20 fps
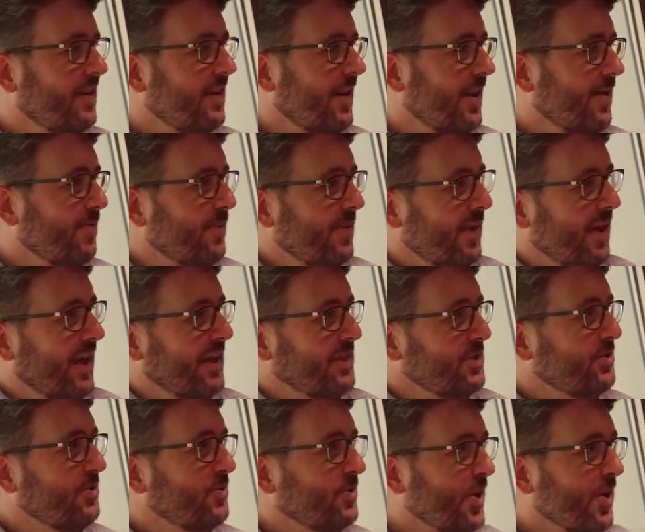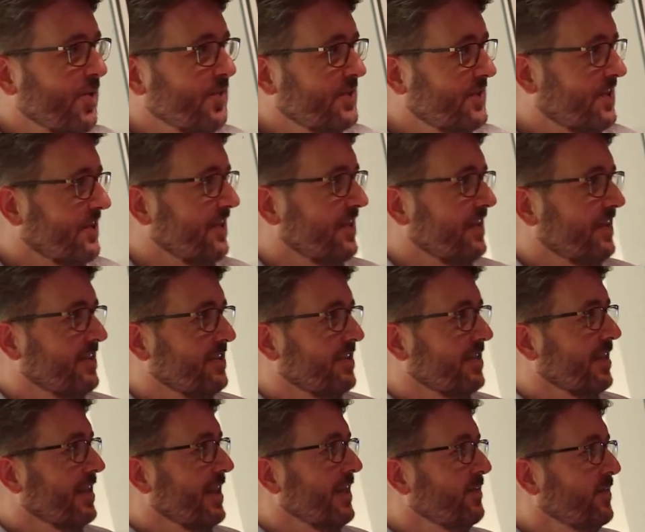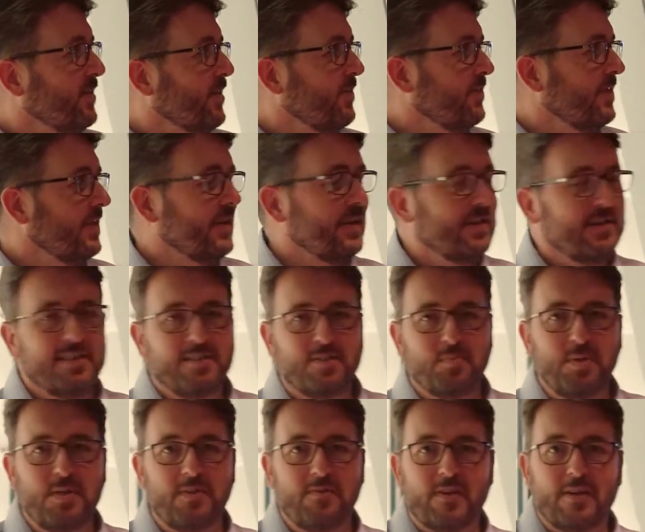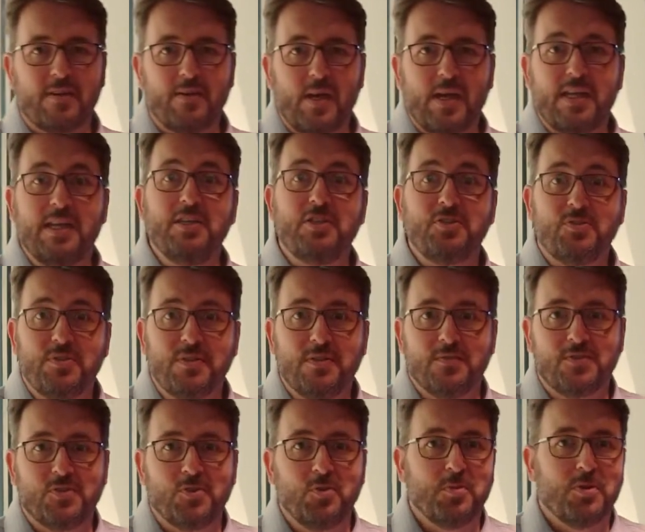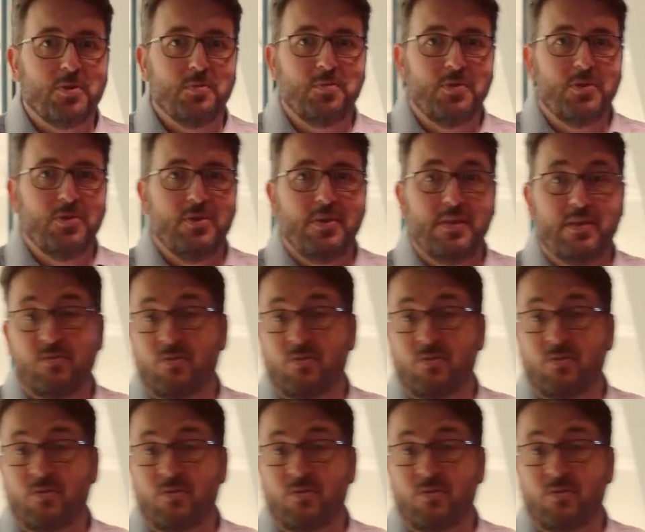Um, as you look over to the, to the left over here, there's a bit of a, a history of supercomputing,